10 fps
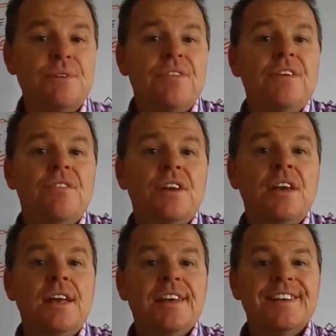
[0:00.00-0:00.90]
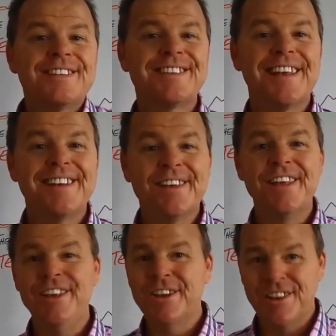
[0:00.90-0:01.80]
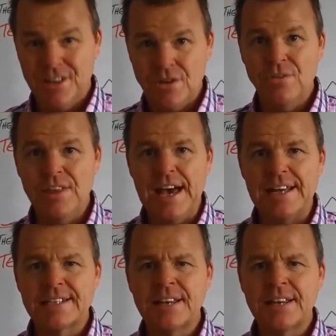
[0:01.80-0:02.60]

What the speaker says: We've even said that you can do that.